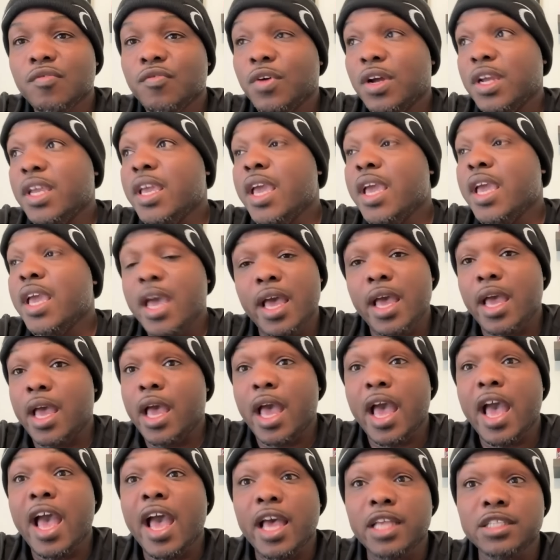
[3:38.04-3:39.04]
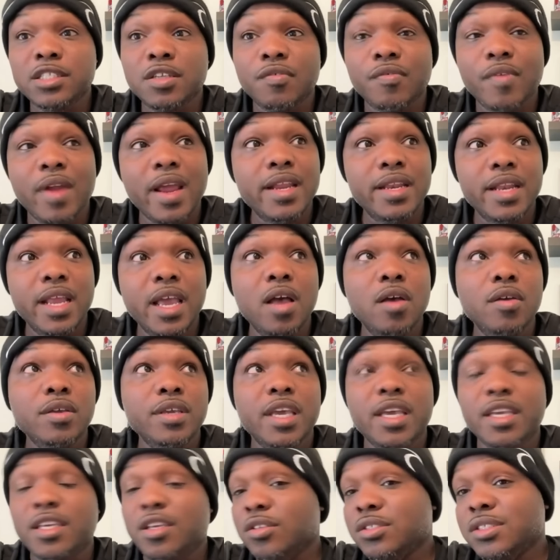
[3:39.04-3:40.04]
but yeah, as of right now,
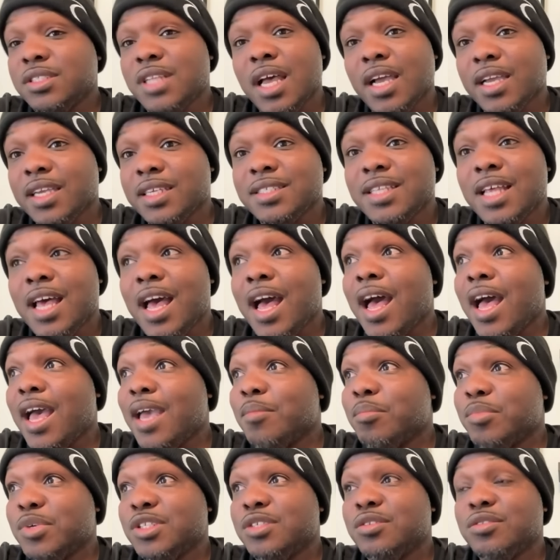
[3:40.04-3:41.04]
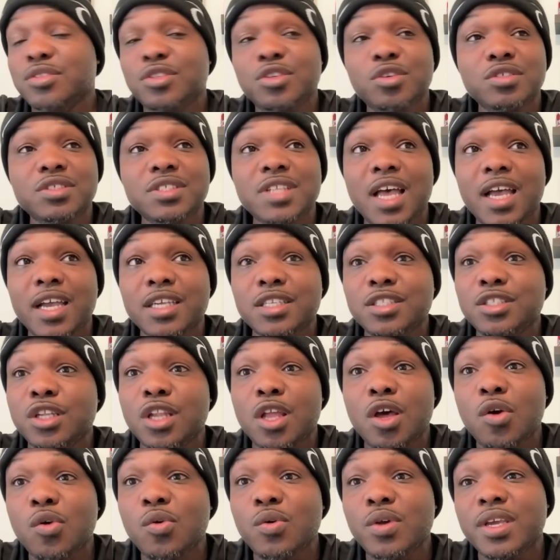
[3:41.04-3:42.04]
yeah, your stock is high, but when your stock is
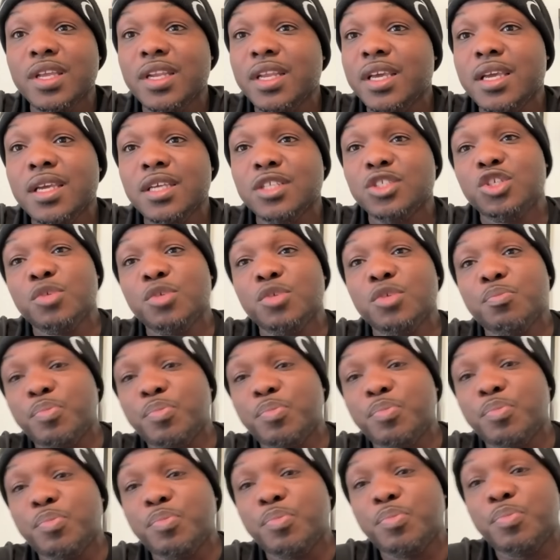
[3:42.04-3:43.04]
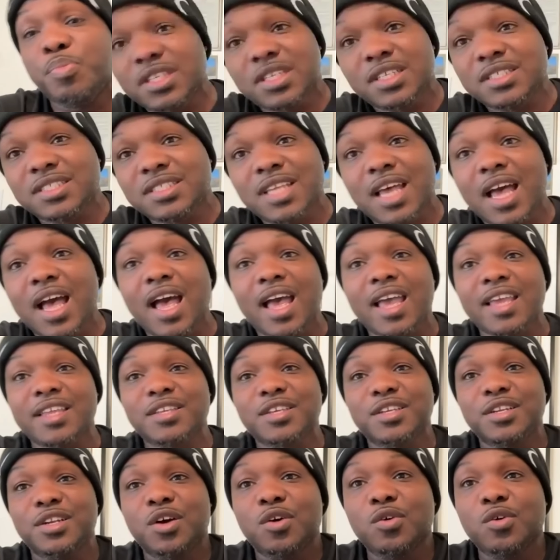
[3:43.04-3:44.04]
low, it is. You've been put to the side,
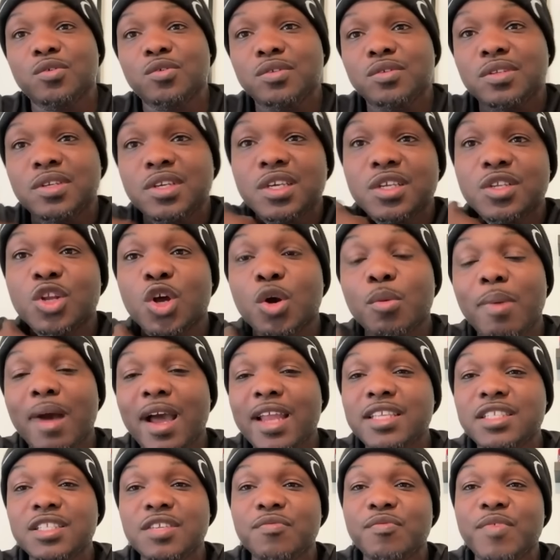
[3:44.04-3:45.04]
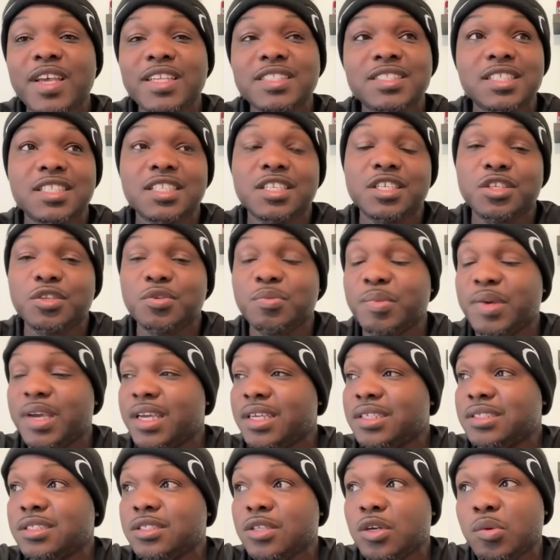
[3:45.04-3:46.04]
Nobody's investing in you,
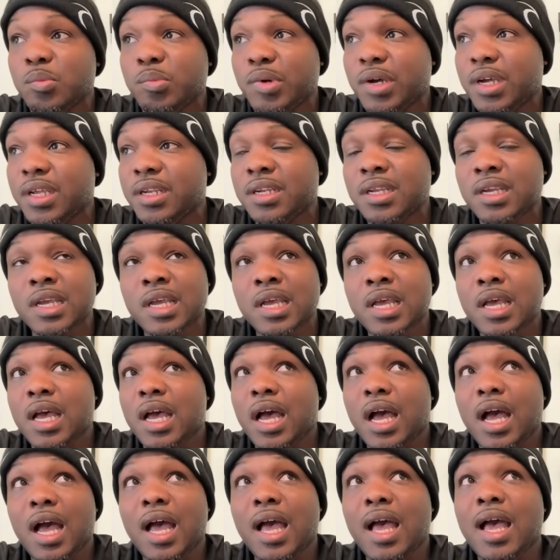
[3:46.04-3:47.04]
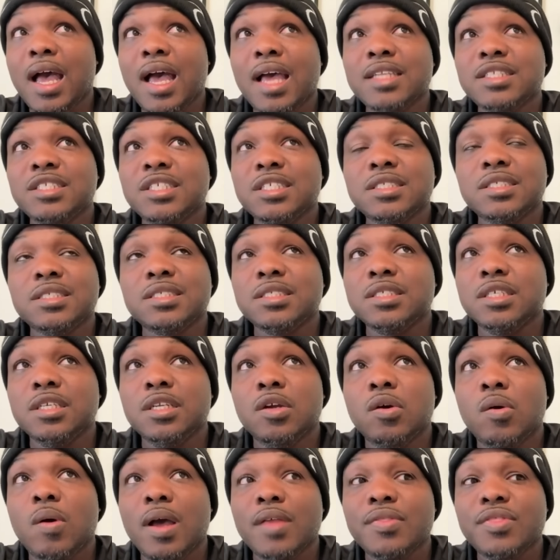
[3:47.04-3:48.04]
man. So, but I just,
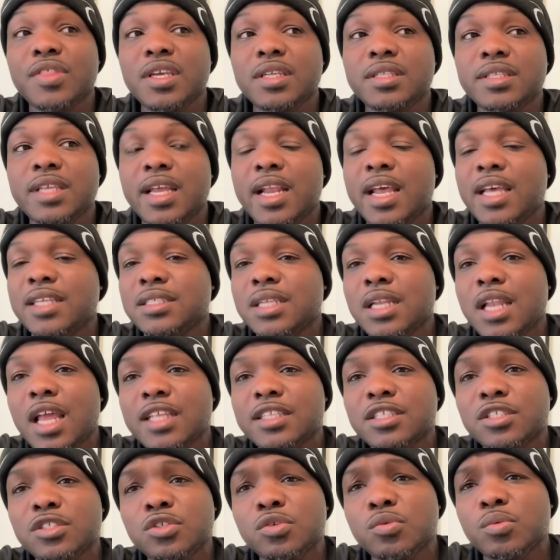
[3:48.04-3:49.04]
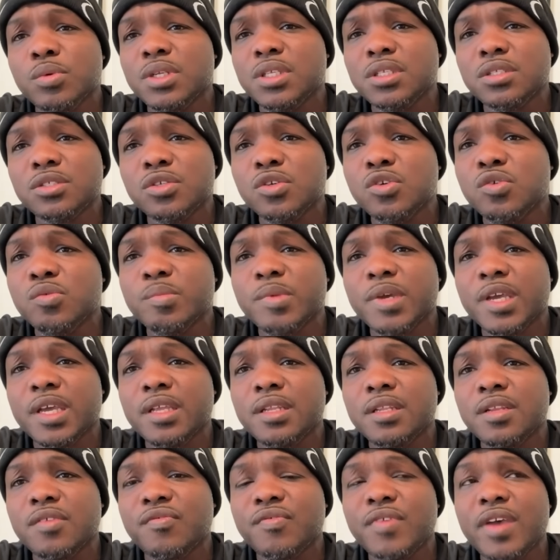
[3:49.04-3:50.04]
I think that has a lot to do with it too,
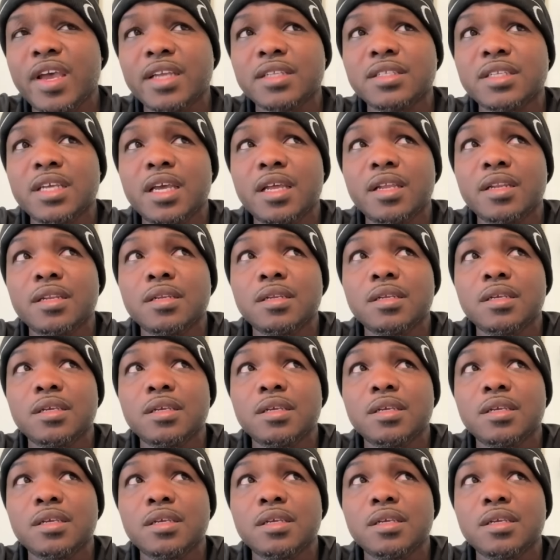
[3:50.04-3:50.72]
man. The fact that,